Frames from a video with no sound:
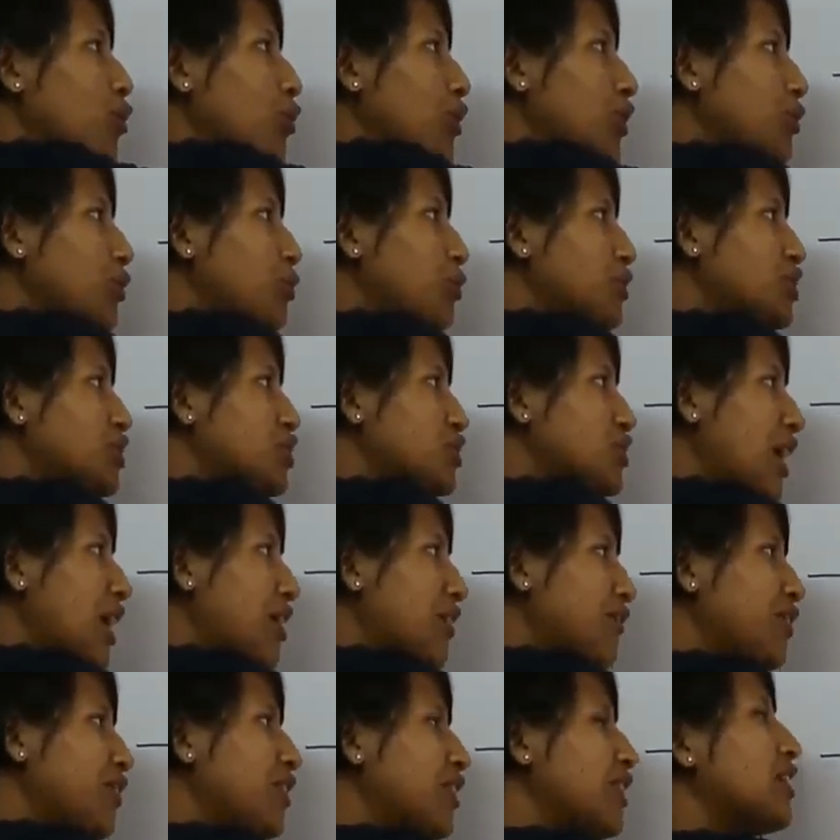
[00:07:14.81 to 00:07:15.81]
it will
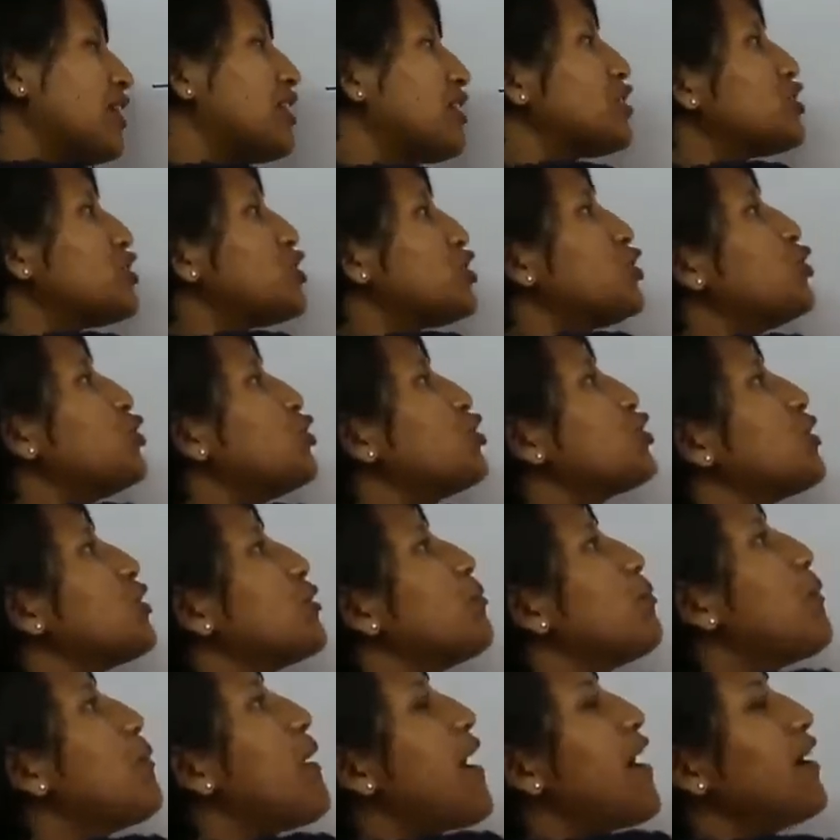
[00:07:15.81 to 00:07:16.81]
travel in its usual
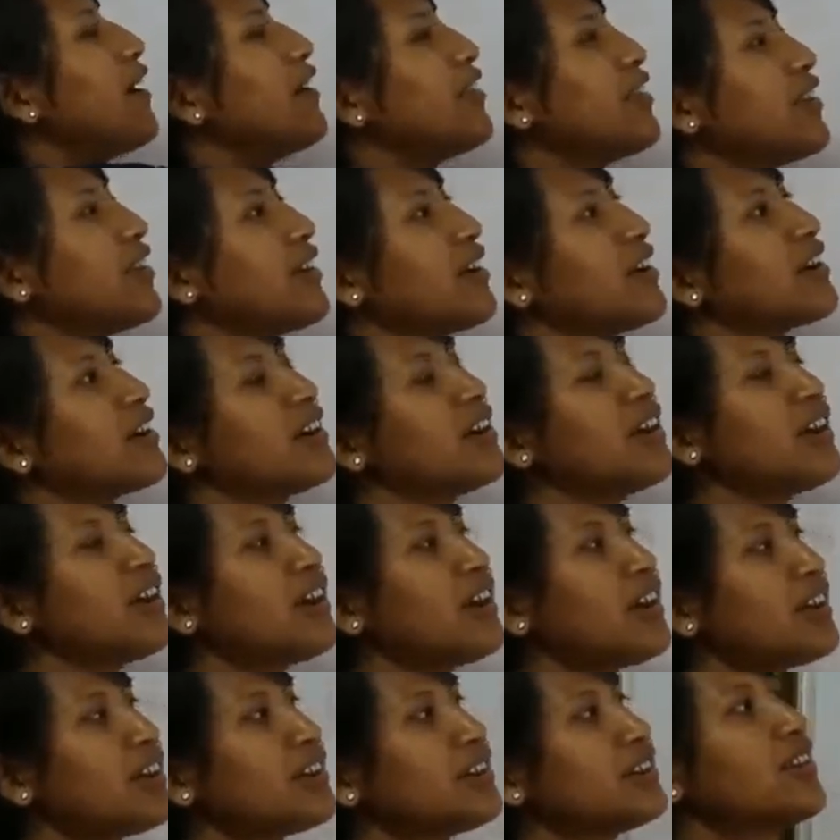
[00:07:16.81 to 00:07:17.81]
path, okay,
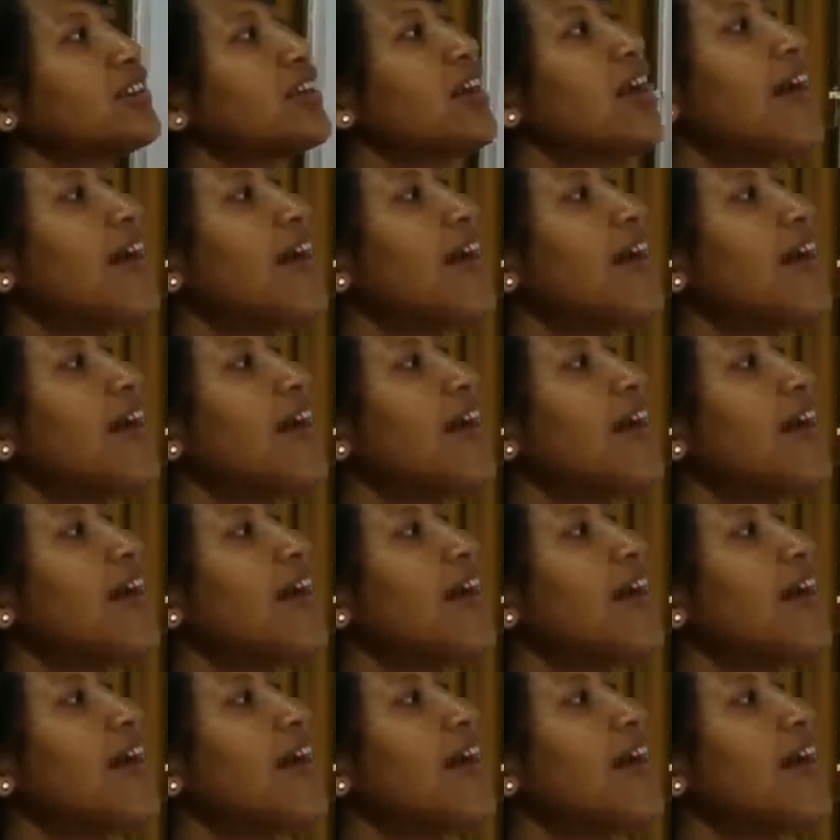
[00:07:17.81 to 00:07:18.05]
in